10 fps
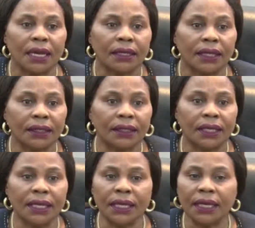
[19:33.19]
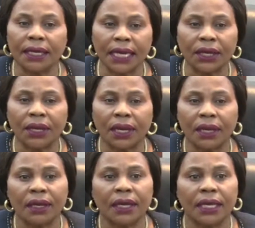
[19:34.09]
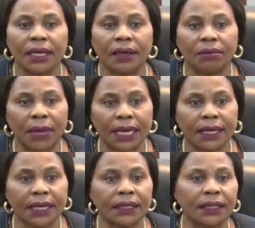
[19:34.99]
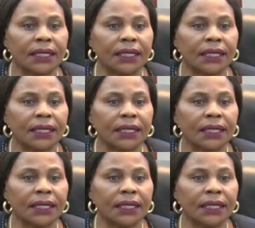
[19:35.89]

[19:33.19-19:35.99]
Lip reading: Then D, irregular migration,